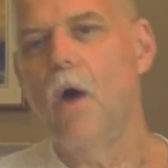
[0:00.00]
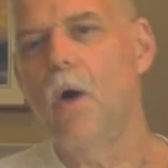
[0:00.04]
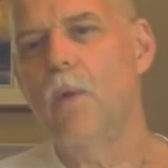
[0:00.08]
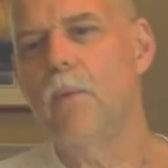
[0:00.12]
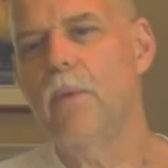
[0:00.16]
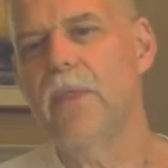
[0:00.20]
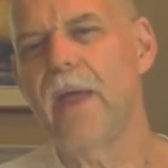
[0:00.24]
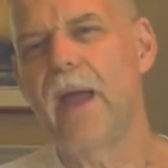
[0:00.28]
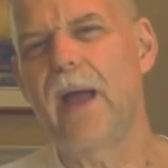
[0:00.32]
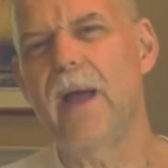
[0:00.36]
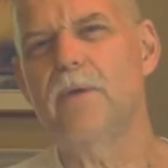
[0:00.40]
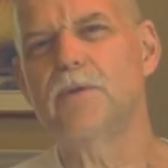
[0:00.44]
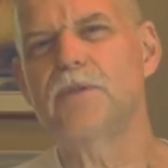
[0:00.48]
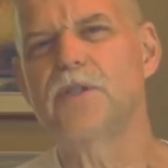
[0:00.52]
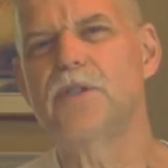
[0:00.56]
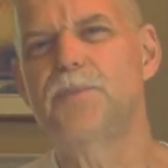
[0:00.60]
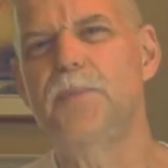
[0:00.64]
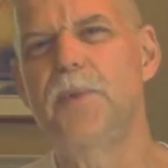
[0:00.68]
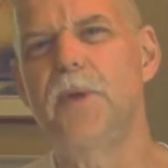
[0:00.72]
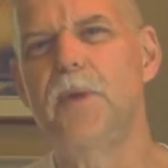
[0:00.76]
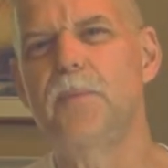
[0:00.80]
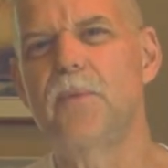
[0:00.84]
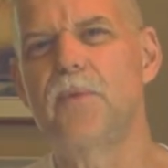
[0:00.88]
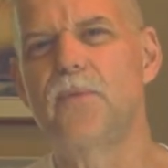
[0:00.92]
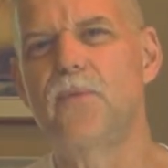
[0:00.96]
Oh, but the house
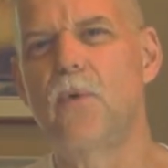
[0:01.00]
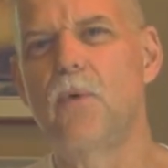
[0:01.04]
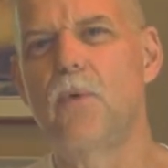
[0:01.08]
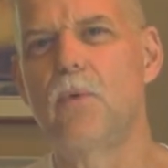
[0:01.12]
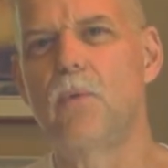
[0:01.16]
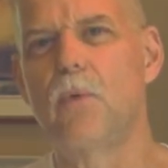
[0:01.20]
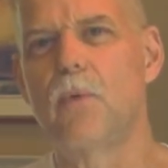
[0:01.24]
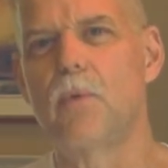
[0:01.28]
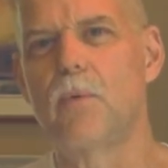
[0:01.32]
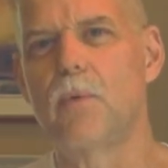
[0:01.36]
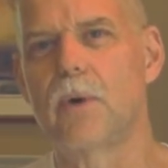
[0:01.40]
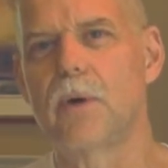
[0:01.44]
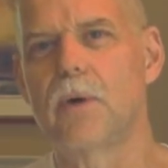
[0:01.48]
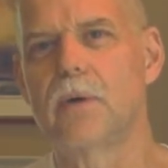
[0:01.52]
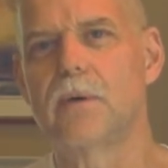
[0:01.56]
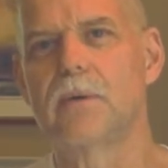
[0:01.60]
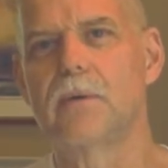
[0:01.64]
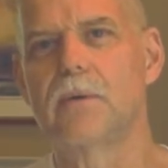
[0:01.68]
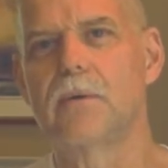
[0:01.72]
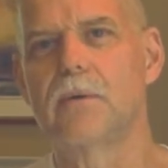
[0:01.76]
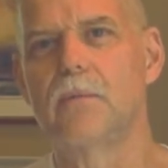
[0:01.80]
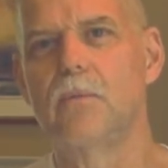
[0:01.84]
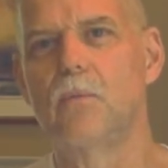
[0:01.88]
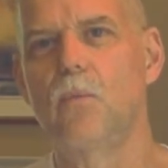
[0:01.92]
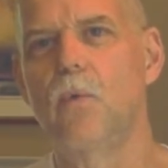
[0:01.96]
was built before
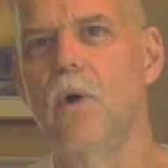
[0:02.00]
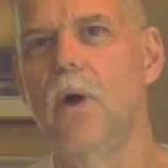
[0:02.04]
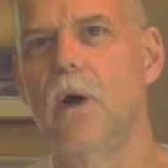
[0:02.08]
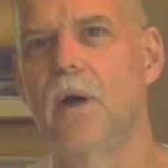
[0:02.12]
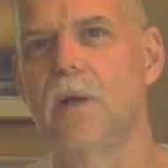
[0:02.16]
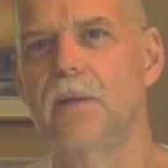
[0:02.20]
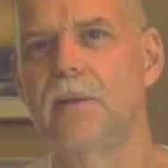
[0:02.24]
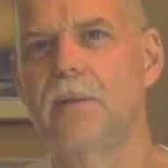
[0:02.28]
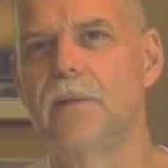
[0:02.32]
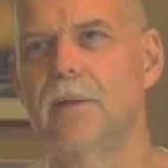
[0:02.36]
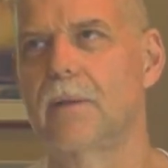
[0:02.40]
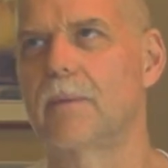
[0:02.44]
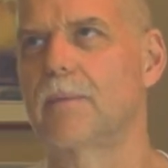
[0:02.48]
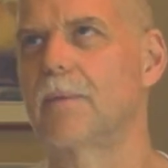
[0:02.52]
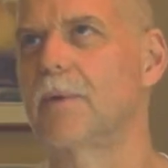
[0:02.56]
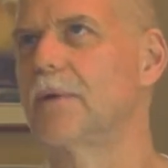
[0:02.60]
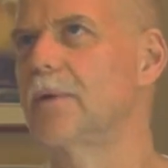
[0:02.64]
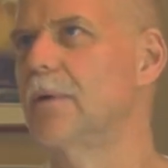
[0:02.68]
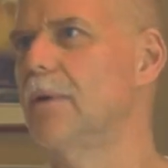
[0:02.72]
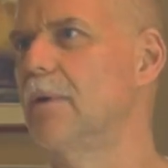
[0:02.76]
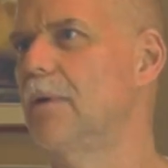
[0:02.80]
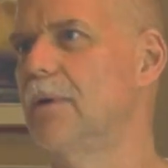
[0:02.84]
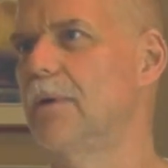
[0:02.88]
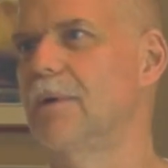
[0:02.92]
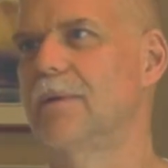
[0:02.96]
World War I.
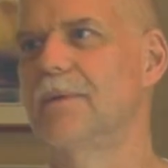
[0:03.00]
Well,